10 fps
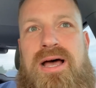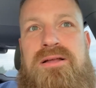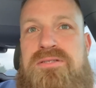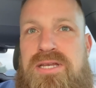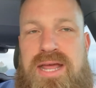
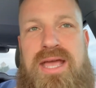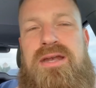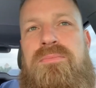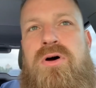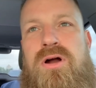today
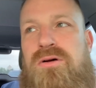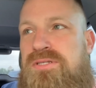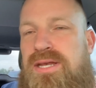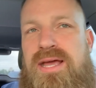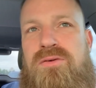and tomorrow.
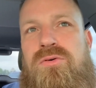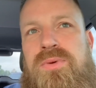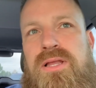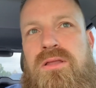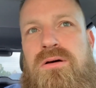Today will
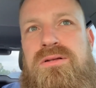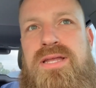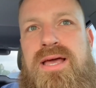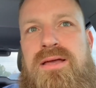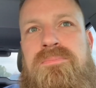be a long
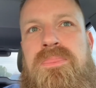day.